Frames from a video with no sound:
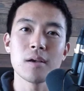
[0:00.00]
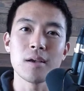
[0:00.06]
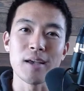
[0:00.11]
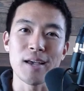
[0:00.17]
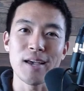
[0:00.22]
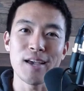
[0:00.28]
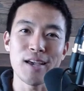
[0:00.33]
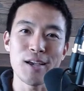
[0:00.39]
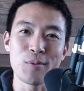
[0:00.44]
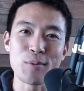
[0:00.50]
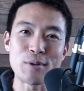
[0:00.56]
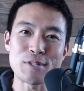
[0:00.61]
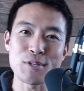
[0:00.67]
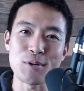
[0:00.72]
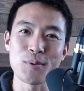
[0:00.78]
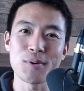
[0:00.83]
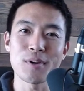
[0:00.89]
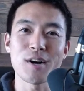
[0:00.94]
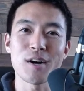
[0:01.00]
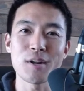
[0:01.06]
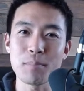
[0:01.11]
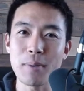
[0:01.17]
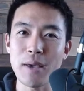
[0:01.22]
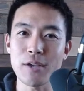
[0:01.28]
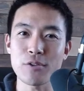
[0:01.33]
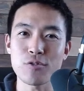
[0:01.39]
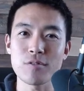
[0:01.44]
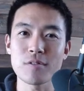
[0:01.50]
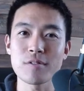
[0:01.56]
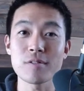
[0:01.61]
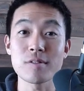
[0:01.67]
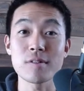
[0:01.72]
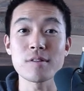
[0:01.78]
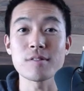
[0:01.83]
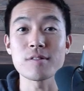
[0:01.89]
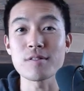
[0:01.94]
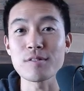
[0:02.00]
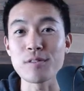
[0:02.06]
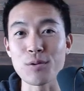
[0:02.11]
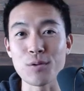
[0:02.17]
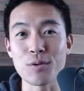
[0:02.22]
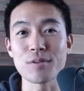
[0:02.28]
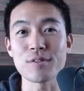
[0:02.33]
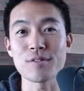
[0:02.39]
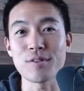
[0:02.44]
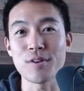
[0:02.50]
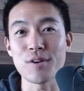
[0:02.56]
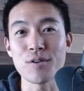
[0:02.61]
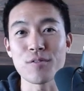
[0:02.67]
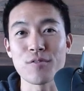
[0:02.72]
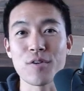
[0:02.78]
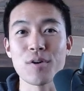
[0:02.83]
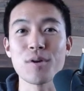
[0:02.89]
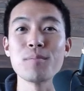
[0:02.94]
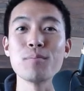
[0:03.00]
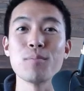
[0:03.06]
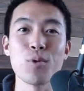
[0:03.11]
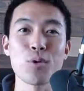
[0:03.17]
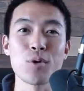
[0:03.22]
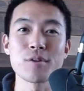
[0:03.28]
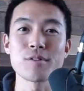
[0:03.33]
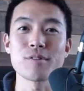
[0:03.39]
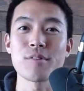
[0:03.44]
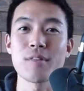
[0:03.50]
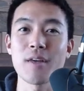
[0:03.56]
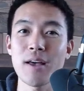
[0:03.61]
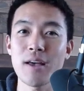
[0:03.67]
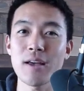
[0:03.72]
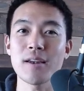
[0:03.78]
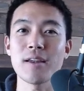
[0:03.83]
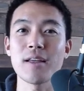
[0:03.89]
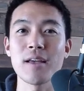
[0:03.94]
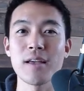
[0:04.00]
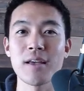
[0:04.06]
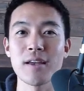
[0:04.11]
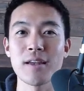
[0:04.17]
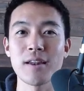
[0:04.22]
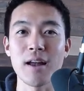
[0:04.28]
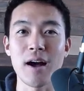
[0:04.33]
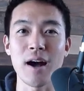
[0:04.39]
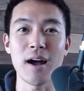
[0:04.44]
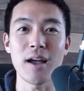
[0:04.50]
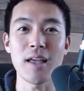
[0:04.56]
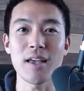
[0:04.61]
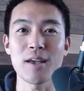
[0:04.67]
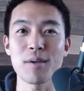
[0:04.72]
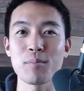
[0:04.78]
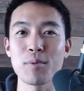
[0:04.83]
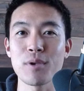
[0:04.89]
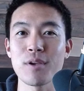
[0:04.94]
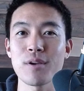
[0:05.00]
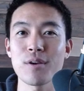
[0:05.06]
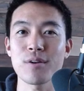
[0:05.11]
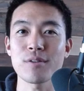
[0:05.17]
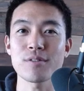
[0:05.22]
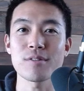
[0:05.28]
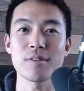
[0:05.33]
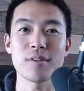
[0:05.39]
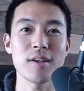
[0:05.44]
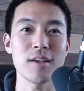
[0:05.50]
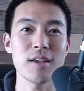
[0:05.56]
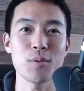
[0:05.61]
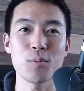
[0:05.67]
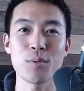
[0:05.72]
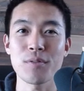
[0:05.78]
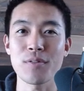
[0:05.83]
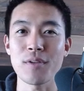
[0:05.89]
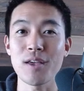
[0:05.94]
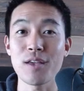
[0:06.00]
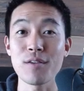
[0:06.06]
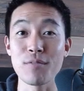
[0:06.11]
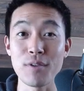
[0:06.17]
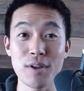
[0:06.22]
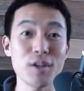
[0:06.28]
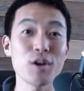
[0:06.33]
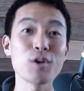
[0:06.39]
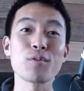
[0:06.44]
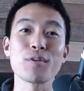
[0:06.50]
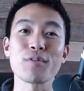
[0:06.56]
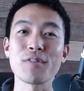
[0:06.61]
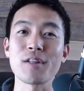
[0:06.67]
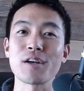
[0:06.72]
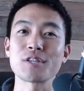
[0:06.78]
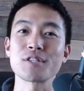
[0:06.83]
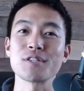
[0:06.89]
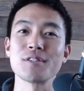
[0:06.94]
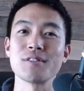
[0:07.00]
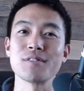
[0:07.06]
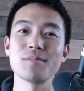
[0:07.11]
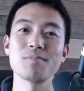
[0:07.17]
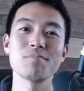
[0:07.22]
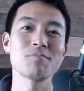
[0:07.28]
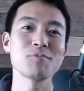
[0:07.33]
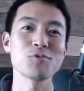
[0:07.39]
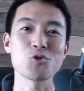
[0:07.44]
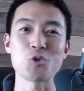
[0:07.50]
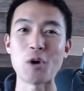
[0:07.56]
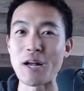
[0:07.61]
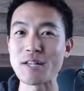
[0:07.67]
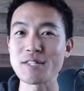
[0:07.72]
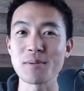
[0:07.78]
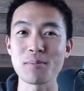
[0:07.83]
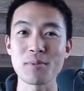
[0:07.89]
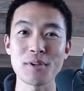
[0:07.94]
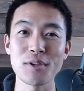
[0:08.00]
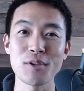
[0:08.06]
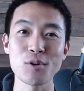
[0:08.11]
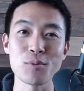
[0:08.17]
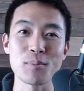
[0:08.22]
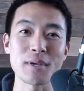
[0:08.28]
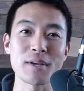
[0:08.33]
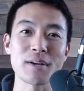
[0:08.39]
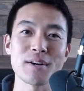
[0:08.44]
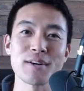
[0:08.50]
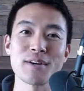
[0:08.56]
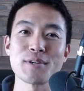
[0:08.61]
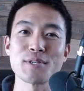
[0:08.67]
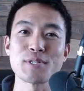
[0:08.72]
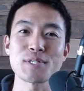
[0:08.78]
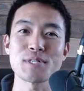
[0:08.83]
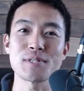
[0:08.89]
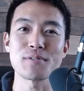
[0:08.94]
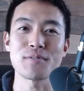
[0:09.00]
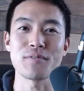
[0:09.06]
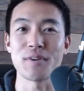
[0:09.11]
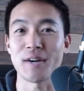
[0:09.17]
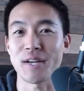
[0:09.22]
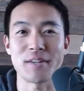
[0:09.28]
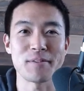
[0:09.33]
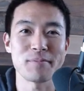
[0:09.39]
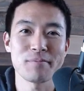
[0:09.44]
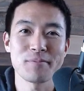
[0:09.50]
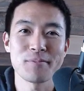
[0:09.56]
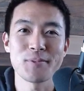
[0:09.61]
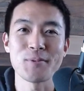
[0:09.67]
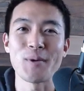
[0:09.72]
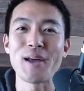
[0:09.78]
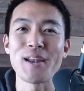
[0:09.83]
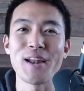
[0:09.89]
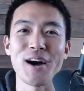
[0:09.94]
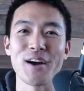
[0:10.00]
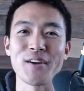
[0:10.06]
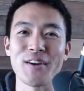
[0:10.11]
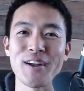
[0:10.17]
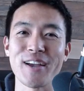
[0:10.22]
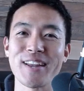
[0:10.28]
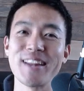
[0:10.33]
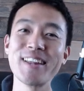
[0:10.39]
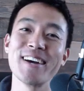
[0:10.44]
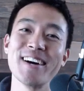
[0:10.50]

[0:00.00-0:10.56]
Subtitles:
Hey, what's going on, patrons? This is Lawrence Yo from More to That, and I am here today with a video reflection, trying something new because fuck it, why not, right?